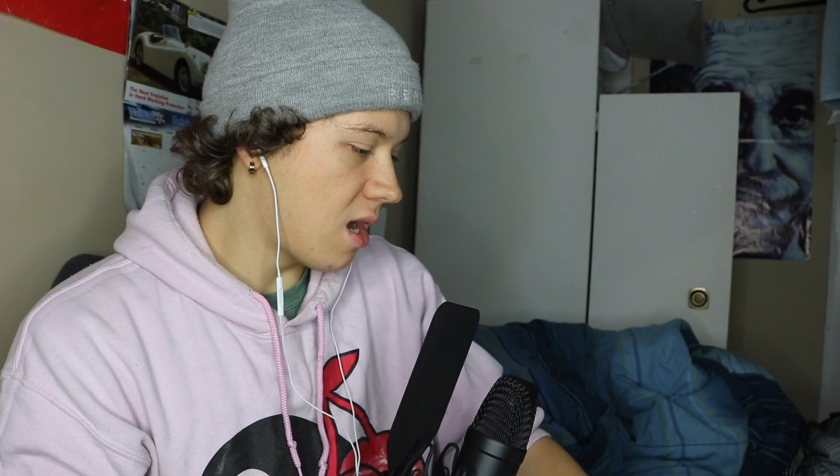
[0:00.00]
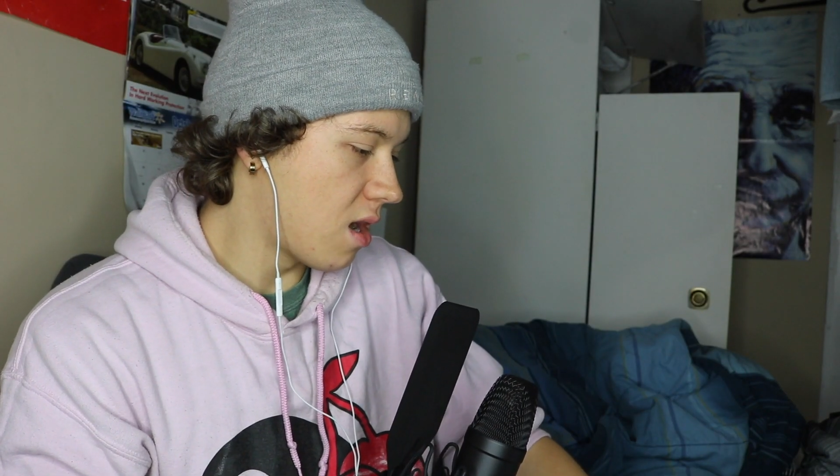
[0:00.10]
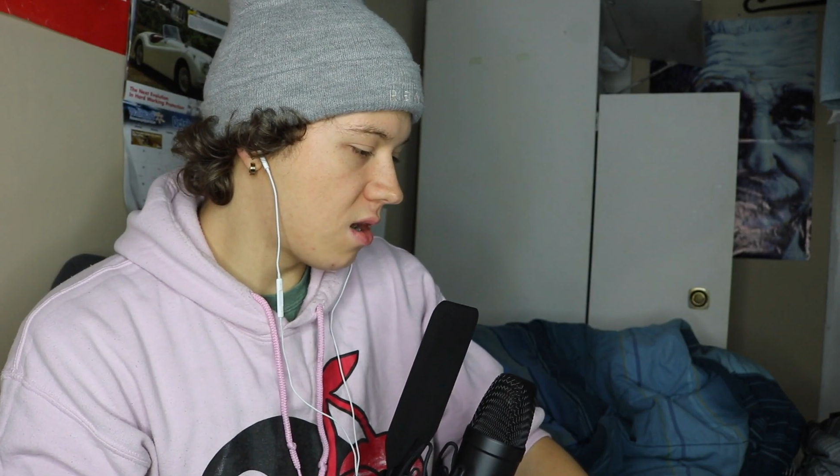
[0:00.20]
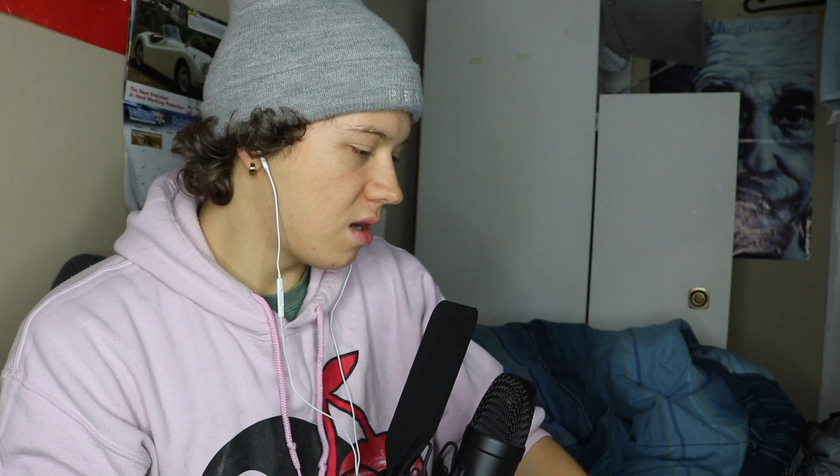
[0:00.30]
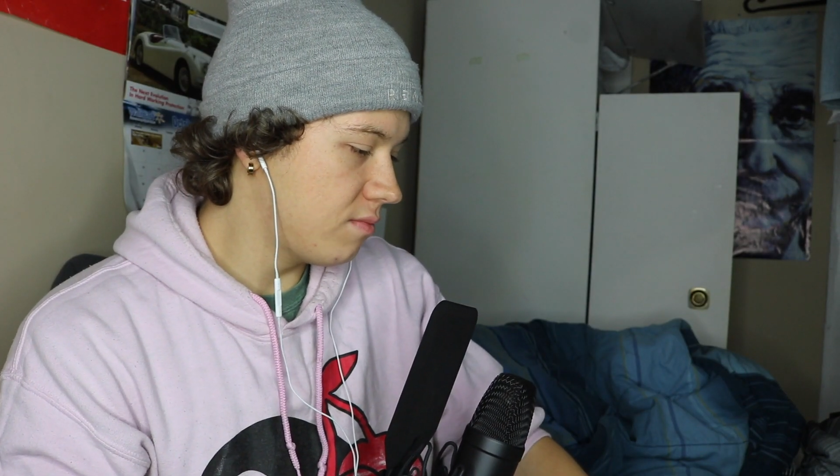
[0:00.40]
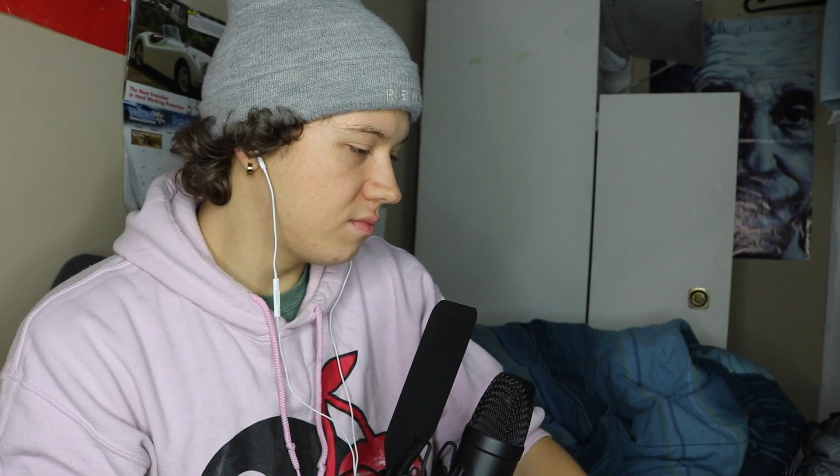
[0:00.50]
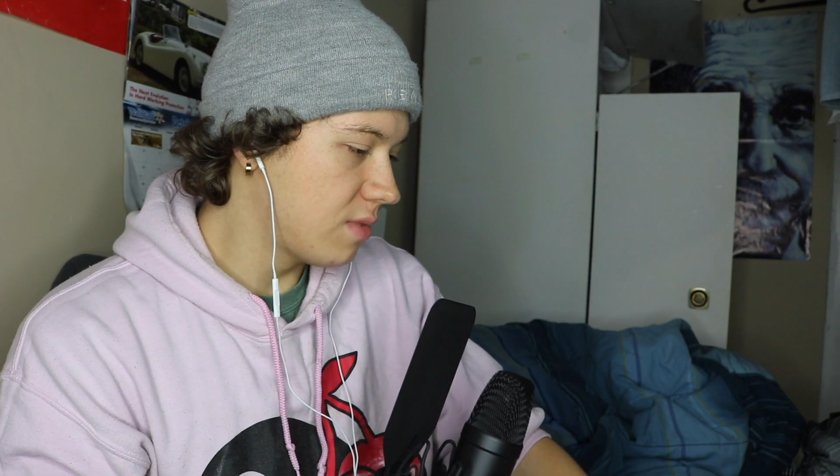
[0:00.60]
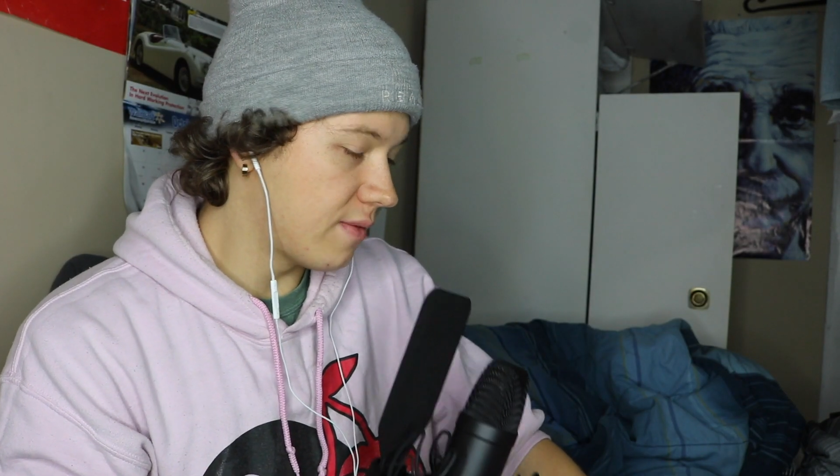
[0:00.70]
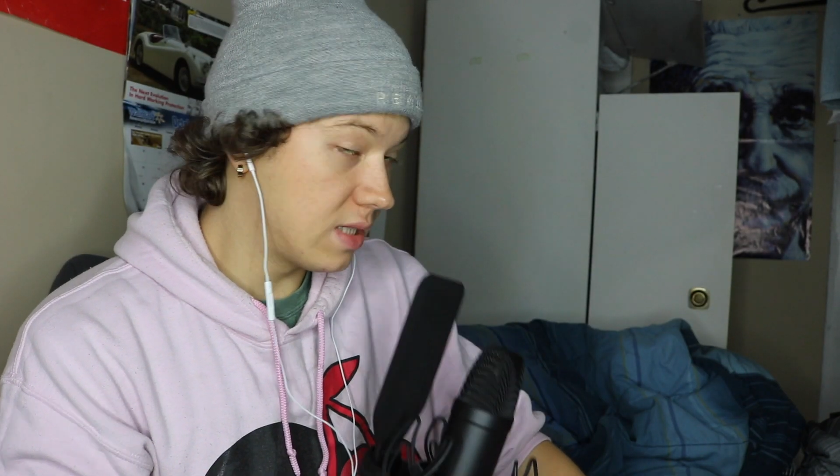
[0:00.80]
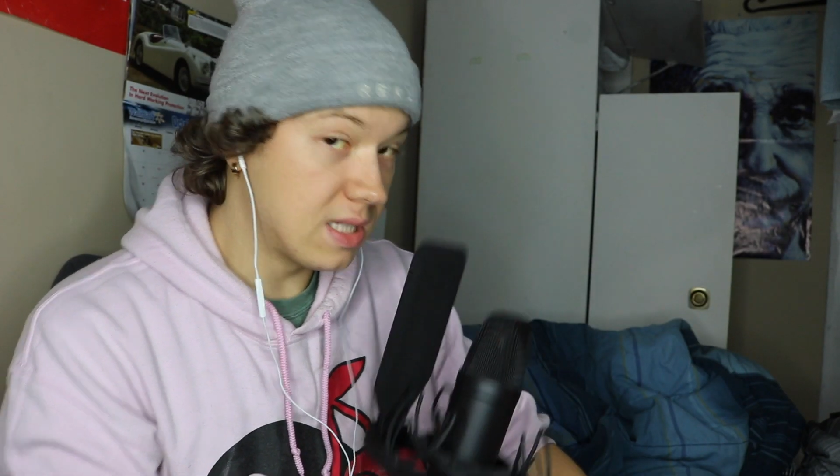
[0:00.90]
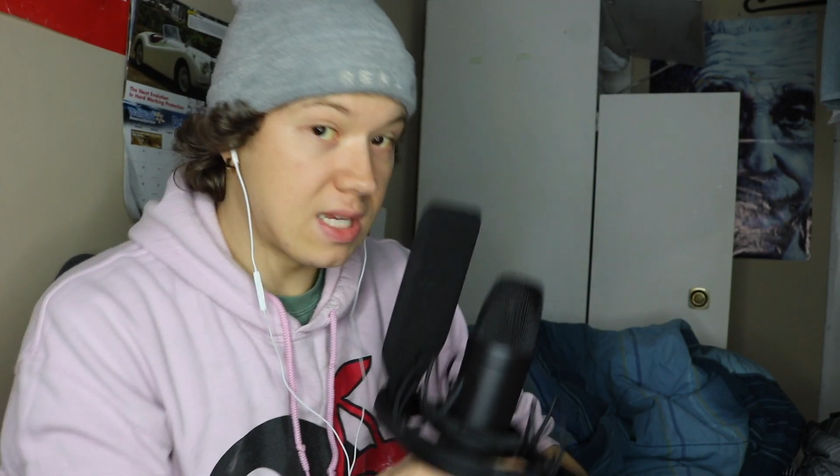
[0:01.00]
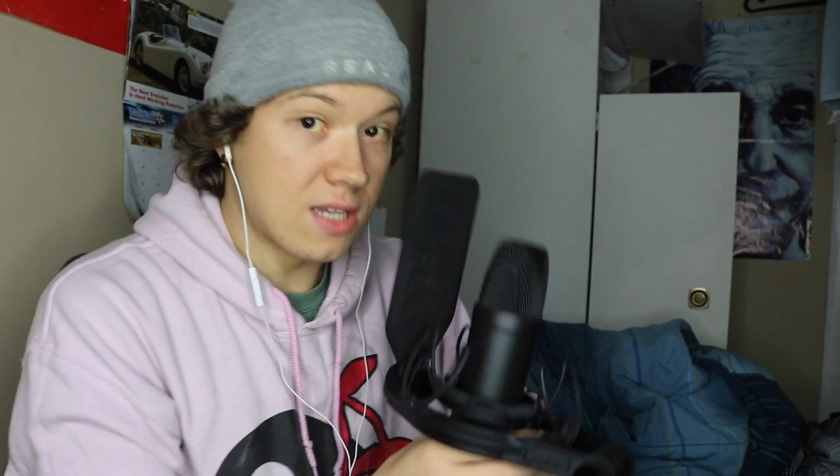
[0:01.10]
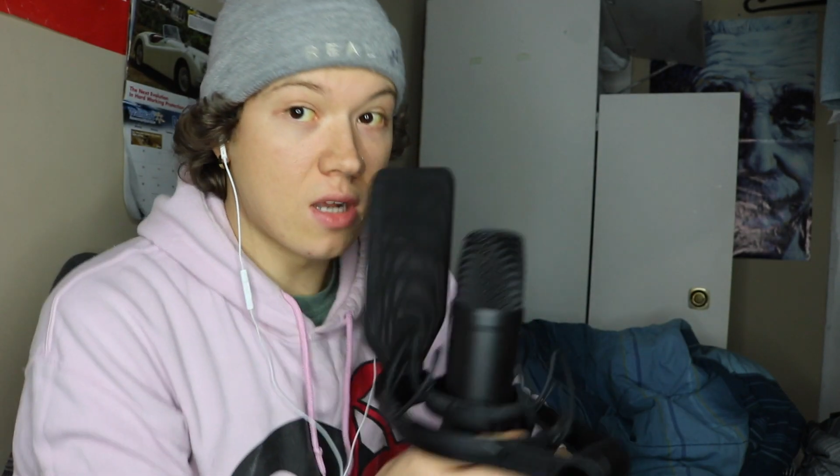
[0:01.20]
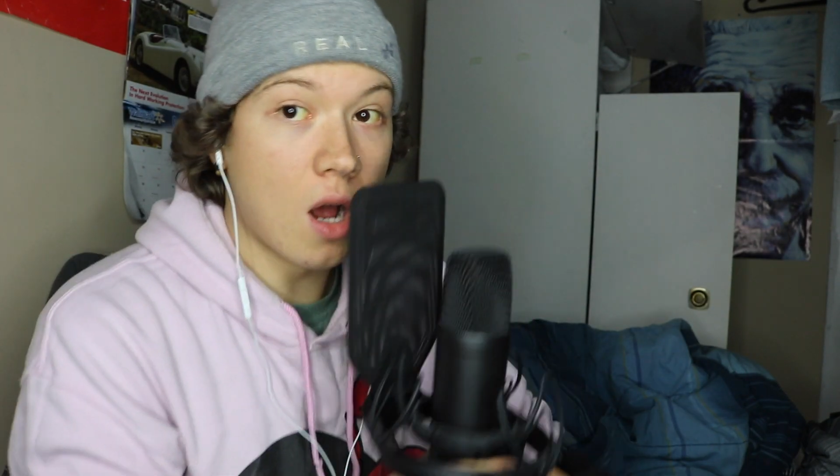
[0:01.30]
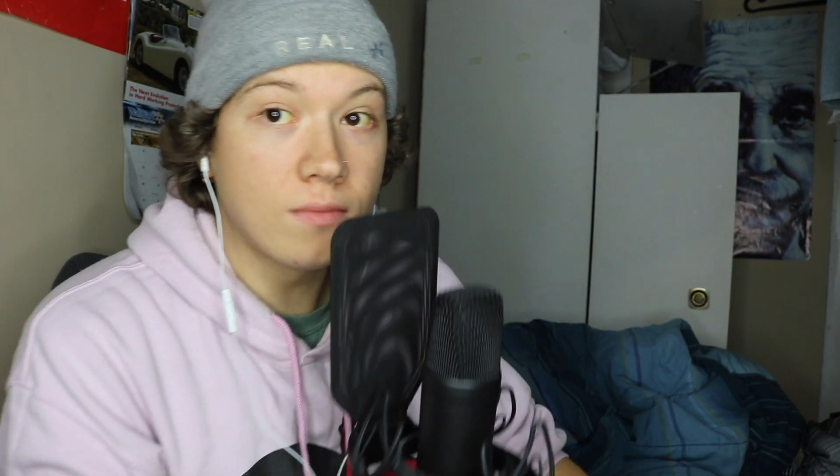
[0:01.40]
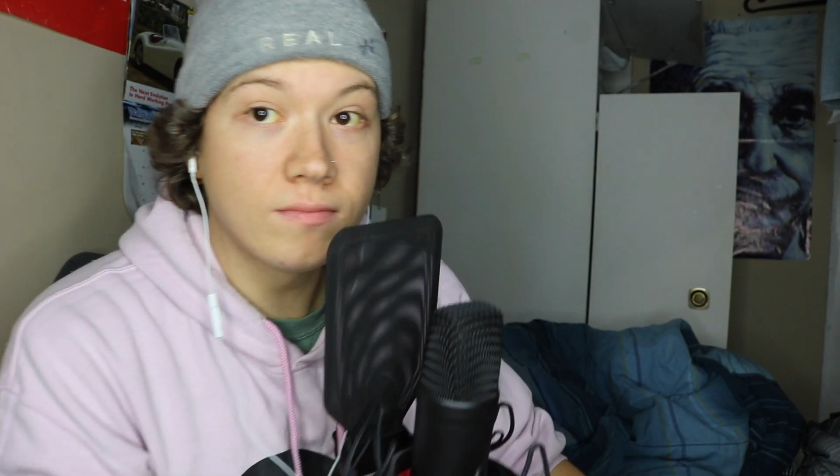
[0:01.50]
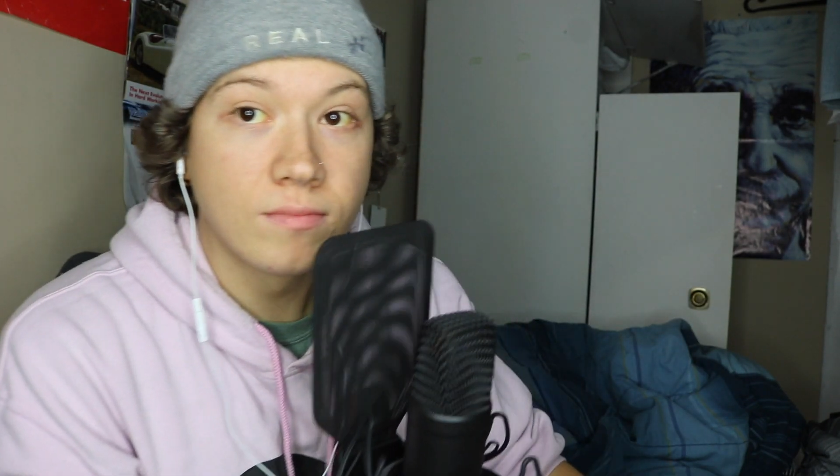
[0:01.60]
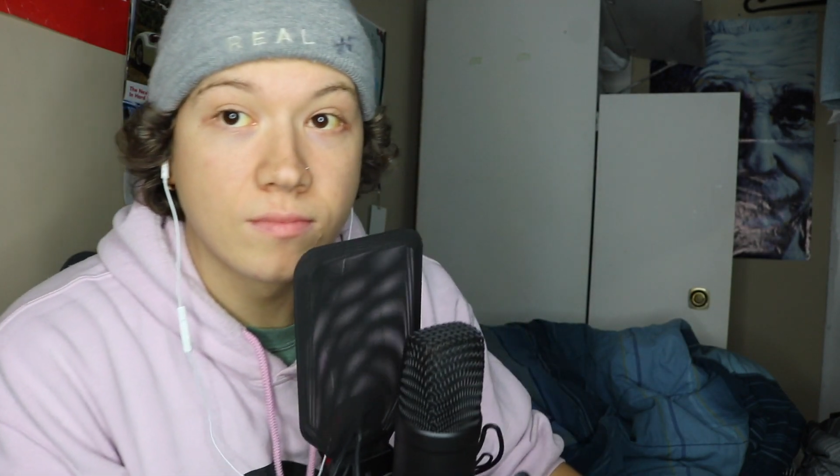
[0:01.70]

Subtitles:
saw him,